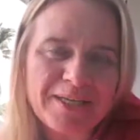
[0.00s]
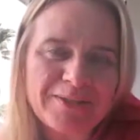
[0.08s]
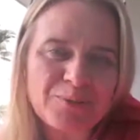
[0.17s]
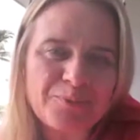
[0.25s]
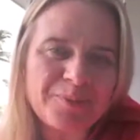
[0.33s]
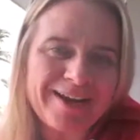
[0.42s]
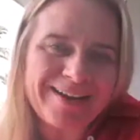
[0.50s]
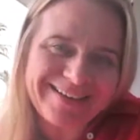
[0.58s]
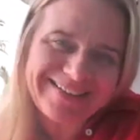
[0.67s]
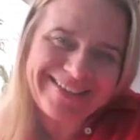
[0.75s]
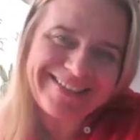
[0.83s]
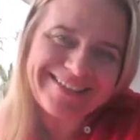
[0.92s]
We plan to
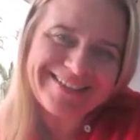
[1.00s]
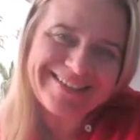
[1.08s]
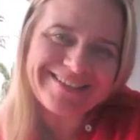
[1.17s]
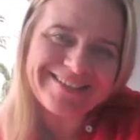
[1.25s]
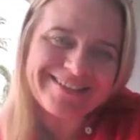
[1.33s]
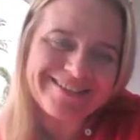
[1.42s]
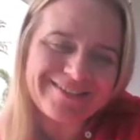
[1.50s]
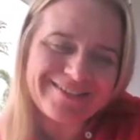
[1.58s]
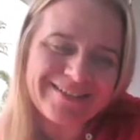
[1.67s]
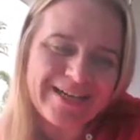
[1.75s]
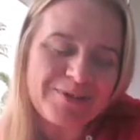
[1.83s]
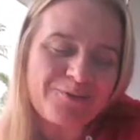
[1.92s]
practice,
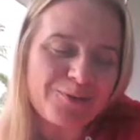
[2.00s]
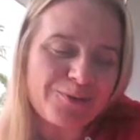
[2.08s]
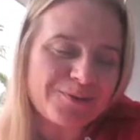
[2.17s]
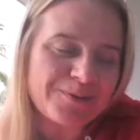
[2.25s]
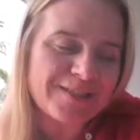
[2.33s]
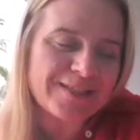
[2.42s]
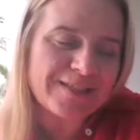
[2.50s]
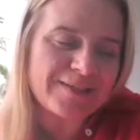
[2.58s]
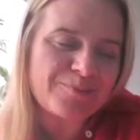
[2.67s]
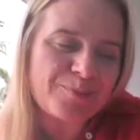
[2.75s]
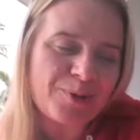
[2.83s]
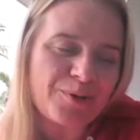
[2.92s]
focus
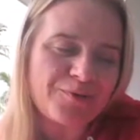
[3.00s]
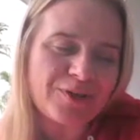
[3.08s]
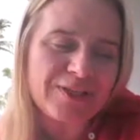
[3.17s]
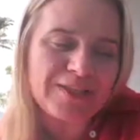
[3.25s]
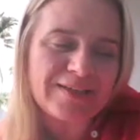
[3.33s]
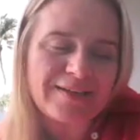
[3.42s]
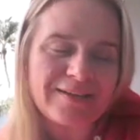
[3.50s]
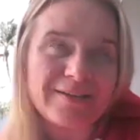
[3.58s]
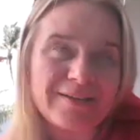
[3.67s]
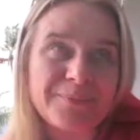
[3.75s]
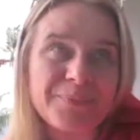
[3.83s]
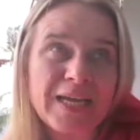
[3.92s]
both in
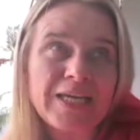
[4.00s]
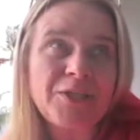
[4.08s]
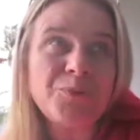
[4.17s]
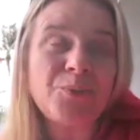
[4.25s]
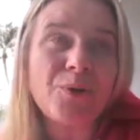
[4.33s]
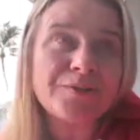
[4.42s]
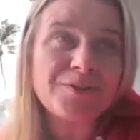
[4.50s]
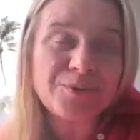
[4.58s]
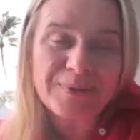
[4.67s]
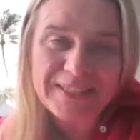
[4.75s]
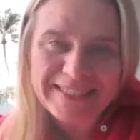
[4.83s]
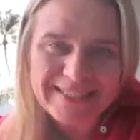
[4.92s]

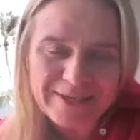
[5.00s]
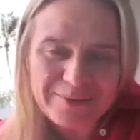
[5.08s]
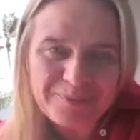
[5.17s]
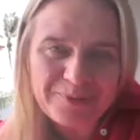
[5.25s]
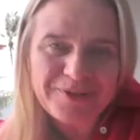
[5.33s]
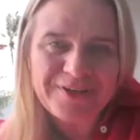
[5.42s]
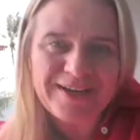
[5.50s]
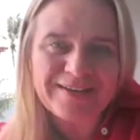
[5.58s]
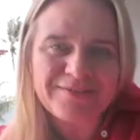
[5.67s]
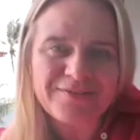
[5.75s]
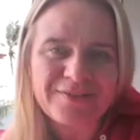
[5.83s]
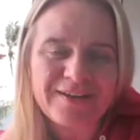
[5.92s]
Warsaw in December
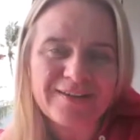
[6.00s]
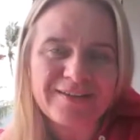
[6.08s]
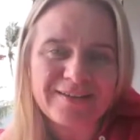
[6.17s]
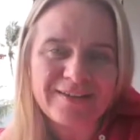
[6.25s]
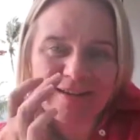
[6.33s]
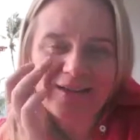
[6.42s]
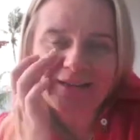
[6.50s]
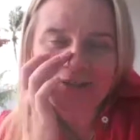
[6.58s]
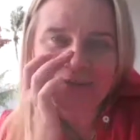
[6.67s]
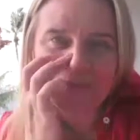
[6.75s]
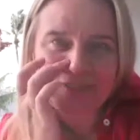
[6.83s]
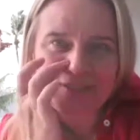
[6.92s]
and then
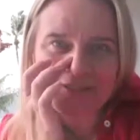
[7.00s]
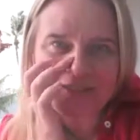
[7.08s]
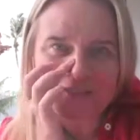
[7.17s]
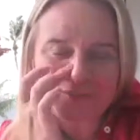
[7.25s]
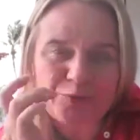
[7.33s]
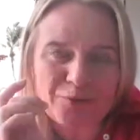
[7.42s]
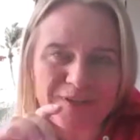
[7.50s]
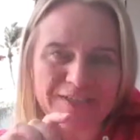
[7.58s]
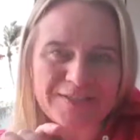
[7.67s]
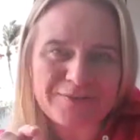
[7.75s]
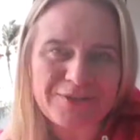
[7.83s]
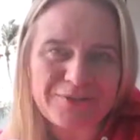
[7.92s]
during the 4
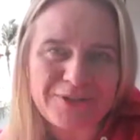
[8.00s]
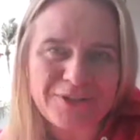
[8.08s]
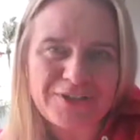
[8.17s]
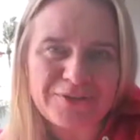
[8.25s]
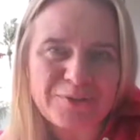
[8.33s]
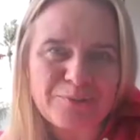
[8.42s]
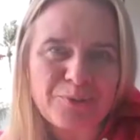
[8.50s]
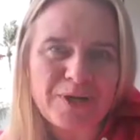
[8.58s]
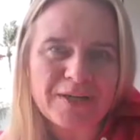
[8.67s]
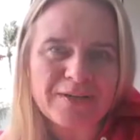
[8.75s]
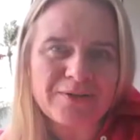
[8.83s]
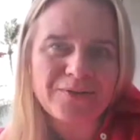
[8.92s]
days retreat here in
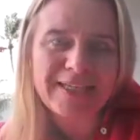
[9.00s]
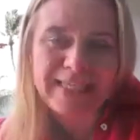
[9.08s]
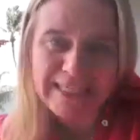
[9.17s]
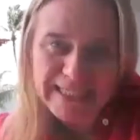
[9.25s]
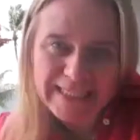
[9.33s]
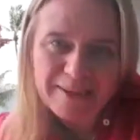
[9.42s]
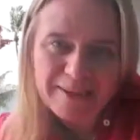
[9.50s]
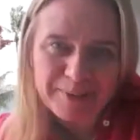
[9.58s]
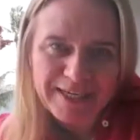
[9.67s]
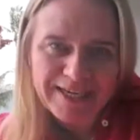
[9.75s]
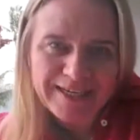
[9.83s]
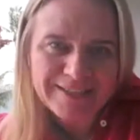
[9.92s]
Phuket on the healing
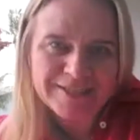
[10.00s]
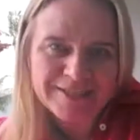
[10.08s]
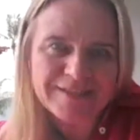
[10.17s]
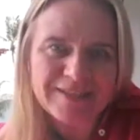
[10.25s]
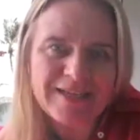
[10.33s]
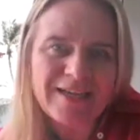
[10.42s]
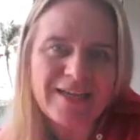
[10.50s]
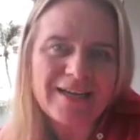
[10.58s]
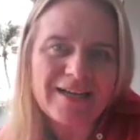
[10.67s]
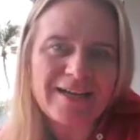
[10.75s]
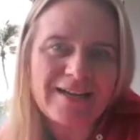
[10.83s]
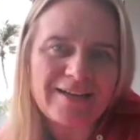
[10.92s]
application
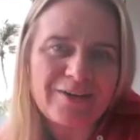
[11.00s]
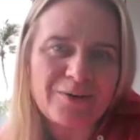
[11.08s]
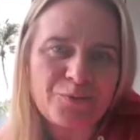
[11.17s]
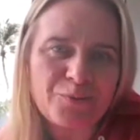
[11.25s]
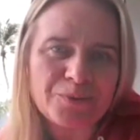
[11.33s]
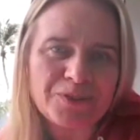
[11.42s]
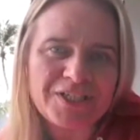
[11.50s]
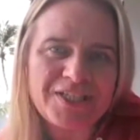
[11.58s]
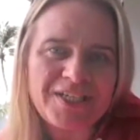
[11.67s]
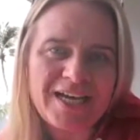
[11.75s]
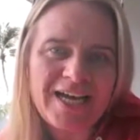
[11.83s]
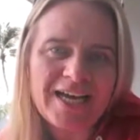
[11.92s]
of Wu
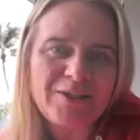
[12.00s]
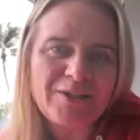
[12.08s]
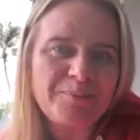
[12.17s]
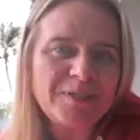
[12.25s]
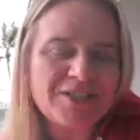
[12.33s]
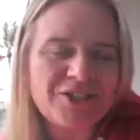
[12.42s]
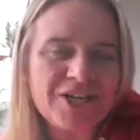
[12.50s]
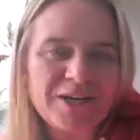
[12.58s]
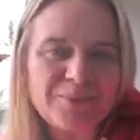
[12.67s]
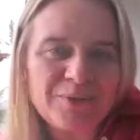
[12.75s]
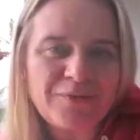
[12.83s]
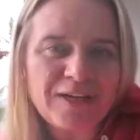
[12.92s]
Ji. Can you please
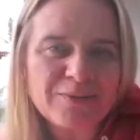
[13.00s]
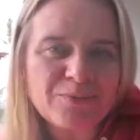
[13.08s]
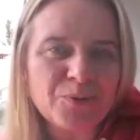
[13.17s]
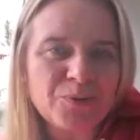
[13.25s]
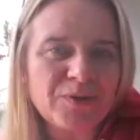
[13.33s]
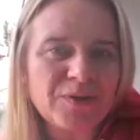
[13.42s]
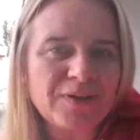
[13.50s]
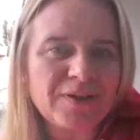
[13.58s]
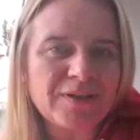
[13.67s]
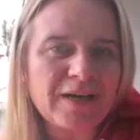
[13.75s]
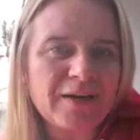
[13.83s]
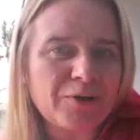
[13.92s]
share with us what
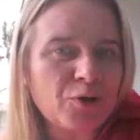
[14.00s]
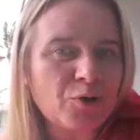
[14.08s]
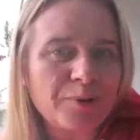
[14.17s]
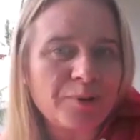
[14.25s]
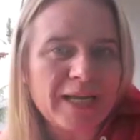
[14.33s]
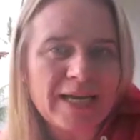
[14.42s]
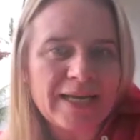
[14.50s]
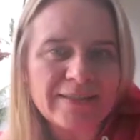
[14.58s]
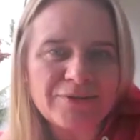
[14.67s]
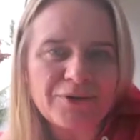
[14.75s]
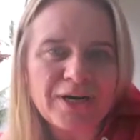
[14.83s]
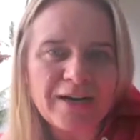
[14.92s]
are your
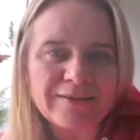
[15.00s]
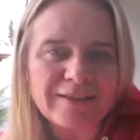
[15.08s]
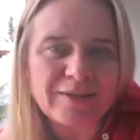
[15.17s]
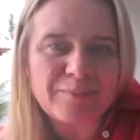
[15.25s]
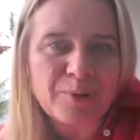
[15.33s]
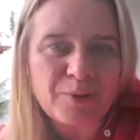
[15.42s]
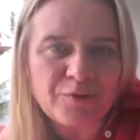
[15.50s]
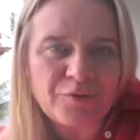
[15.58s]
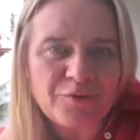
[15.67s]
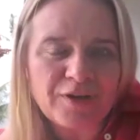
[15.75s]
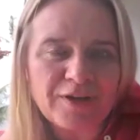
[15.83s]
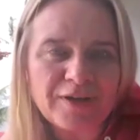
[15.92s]
plans regarding both
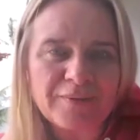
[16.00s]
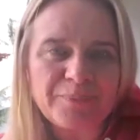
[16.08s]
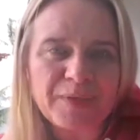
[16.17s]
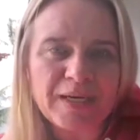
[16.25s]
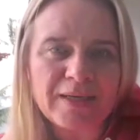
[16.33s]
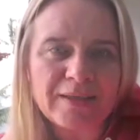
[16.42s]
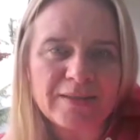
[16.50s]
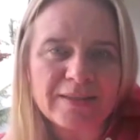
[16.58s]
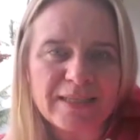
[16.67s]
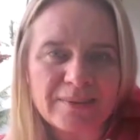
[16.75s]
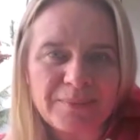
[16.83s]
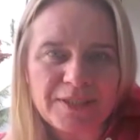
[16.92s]

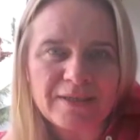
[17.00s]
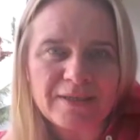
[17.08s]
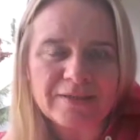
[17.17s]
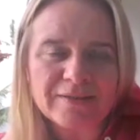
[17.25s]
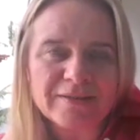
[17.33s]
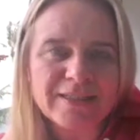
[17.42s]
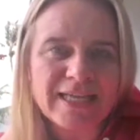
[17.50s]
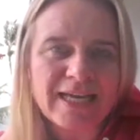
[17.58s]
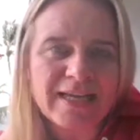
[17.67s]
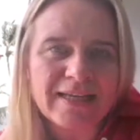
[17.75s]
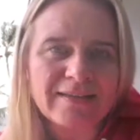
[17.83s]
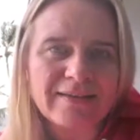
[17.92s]
seminars
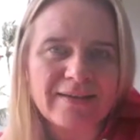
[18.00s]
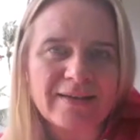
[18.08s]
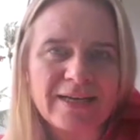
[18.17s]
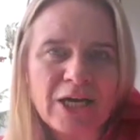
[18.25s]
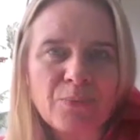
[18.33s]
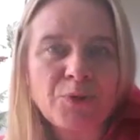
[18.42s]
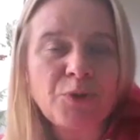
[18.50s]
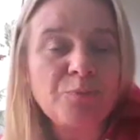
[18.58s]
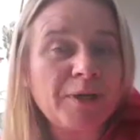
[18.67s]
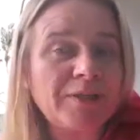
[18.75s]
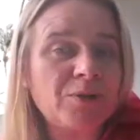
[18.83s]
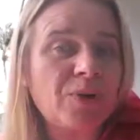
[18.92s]
and what
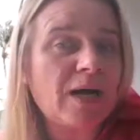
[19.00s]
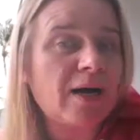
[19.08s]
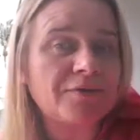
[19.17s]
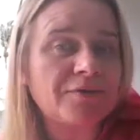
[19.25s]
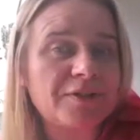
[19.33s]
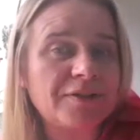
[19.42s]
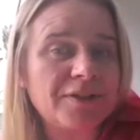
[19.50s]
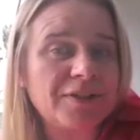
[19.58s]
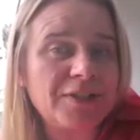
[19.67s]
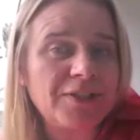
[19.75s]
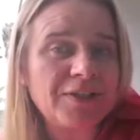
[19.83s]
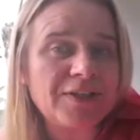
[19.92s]
you plan to cover
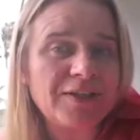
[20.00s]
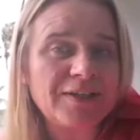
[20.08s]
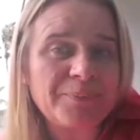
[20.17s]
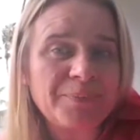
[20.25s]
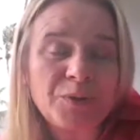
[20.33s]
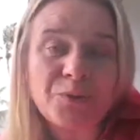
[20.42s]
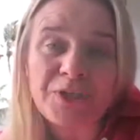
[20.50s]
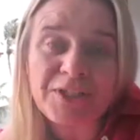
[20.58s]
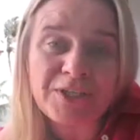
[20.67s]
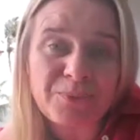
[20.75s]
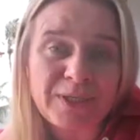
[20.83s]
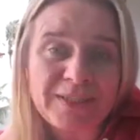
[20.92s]
in
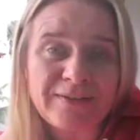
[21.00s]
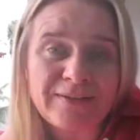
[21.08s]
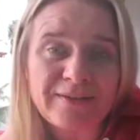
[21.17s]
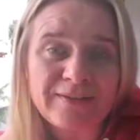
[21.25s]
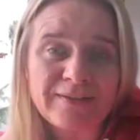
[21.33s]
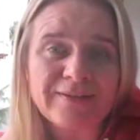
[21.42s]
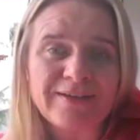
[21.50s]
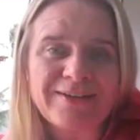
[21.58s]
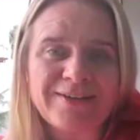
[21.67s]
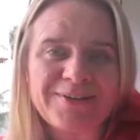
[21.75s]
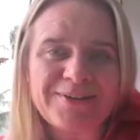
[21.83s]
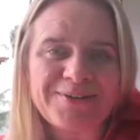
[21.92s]
during the winter
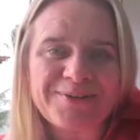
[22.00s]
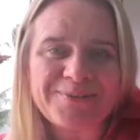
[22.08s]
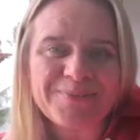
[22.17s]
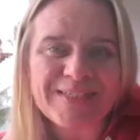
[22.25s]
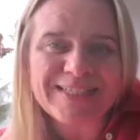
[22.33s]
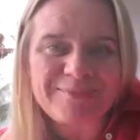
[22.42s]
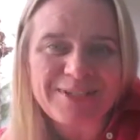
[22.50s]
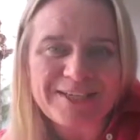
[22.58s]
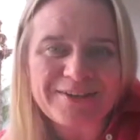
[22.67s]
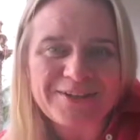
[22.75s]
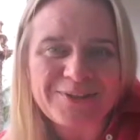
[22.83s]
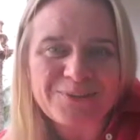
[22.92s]

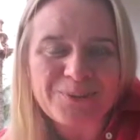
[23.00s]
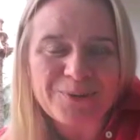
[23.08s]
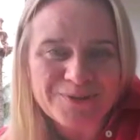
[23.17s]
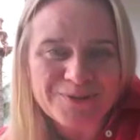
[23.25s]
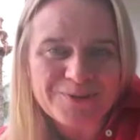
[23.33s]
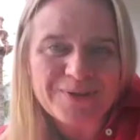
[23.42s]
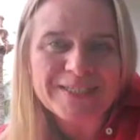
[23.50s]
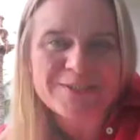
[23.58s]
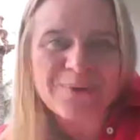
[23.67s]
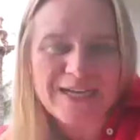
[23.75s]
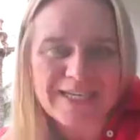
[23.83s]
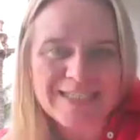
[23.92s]
seminar in Warsaw,
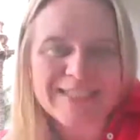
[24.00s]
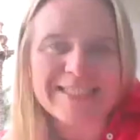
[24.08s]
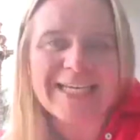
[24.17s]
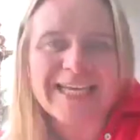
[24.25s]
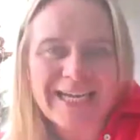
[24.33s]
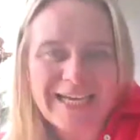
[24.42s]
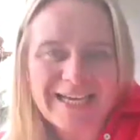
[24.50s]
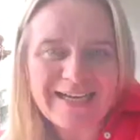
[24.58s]
as well as